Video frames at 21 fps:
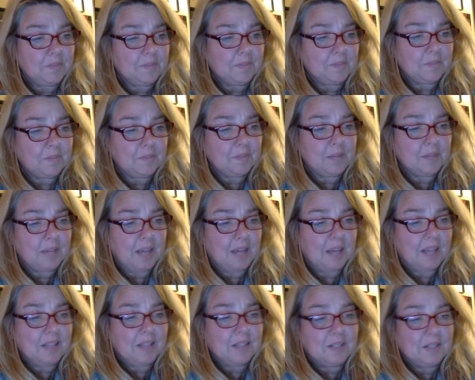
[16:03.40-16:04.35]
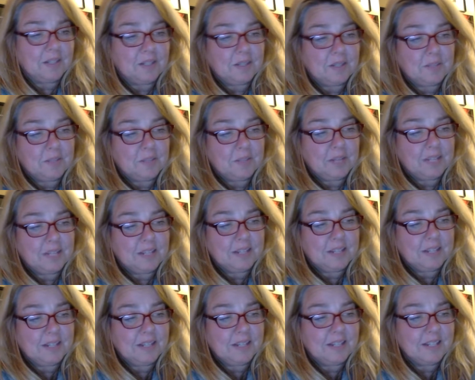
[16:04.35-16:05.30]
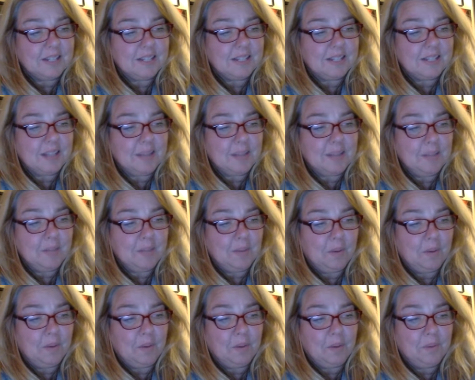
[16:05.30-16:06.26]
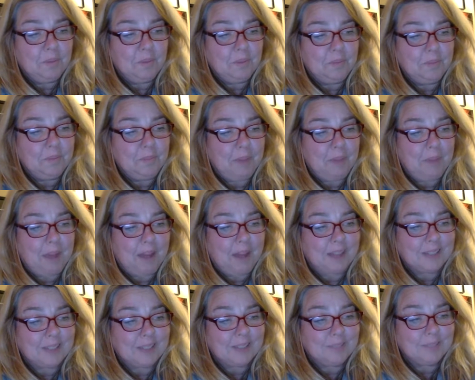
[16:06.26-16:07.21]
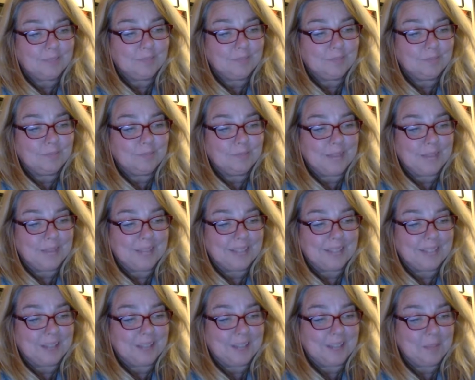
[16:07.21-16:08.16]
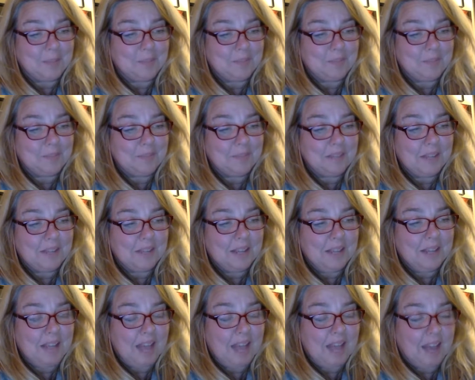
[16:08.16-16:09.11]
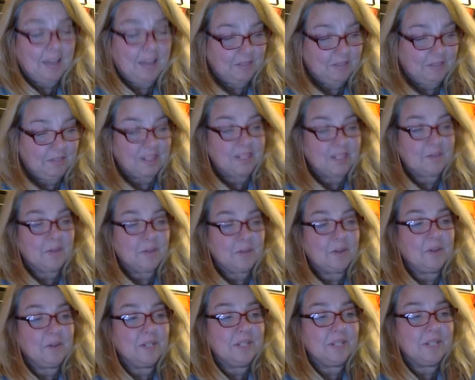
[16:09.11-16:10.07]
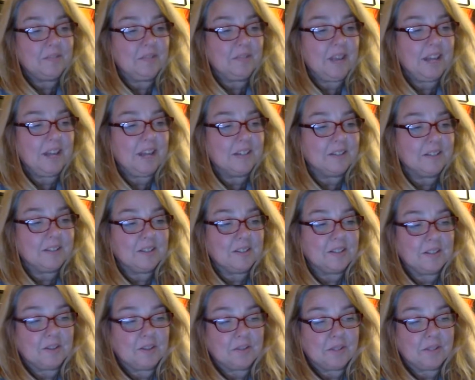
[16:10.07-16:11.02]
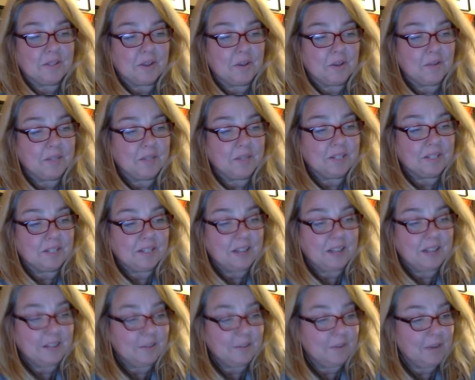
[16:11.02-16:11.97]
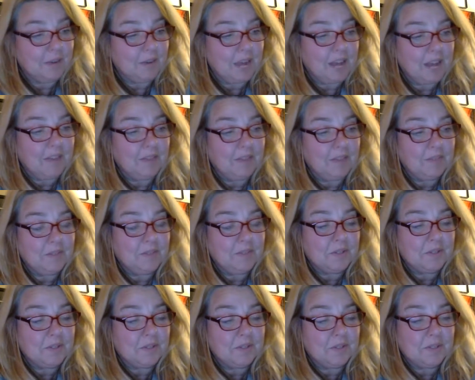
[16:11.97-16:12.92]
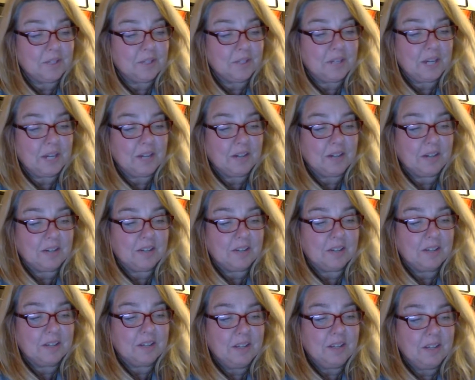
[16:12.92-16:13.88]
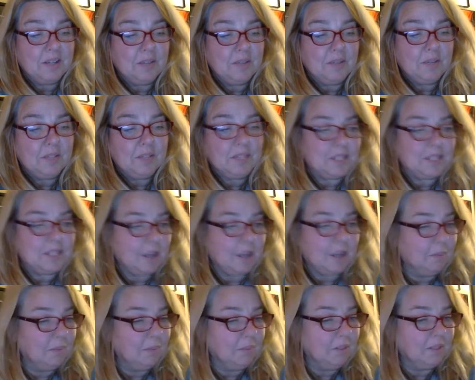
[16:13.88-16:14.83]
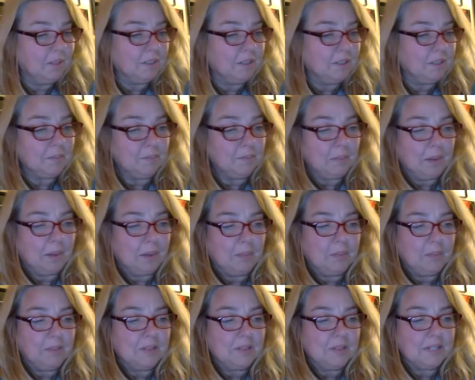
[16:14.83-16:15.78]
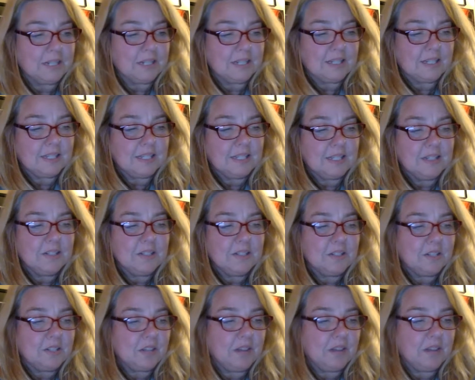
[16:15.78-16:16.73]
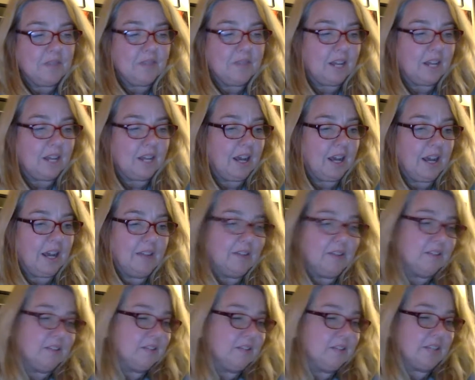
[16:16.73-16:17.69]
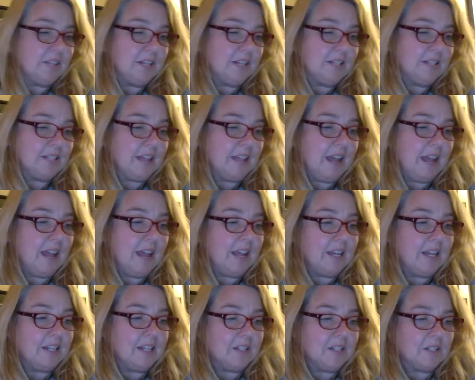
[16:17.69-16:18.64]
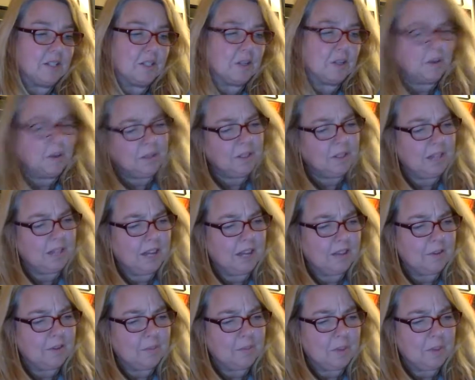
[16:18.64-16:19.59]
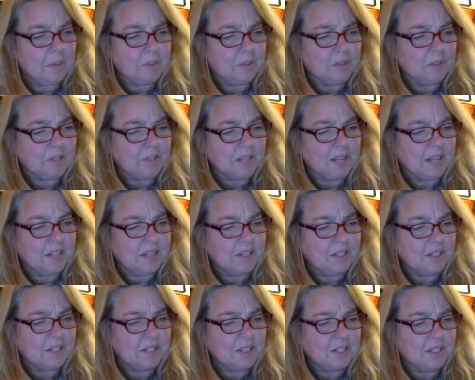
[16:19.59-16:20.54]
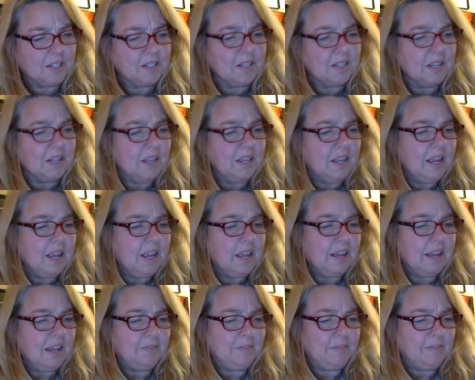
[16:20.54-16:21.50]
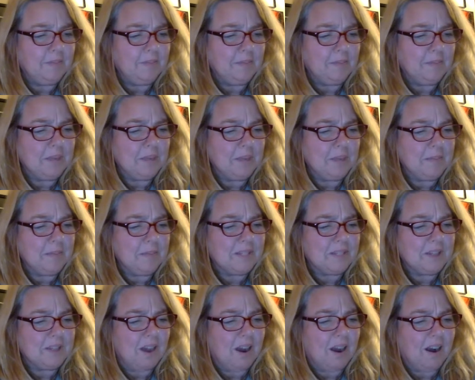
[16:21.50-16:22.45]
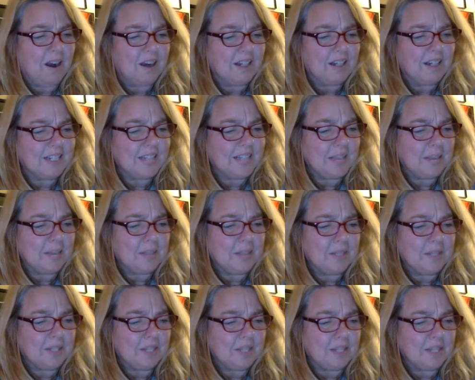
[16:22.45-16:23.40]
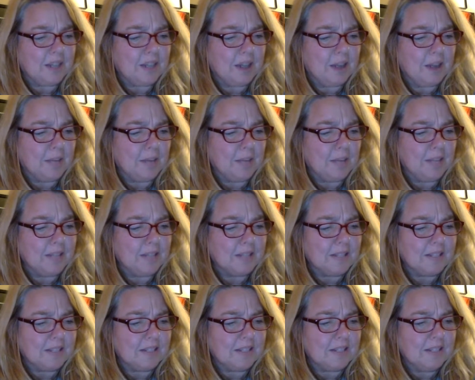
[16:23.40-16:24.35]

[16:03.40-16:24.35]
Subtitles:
The college took place on the same old pocked blacktop. Half of us were going to fail, so there was always another round of musical chairs. We stumbled and bumbled and still shoved others aside and stole other people's lunches or made bizarre, damaging comments.